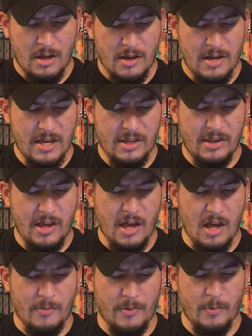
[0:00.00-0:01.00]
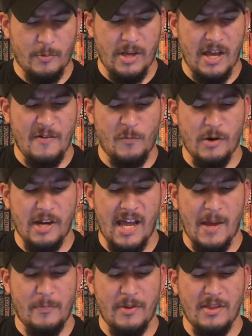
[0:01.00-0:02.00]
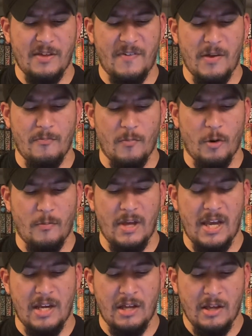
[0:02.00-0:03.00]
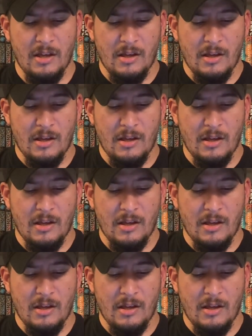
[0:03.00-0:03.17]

Next up, we have what happens if a mermaid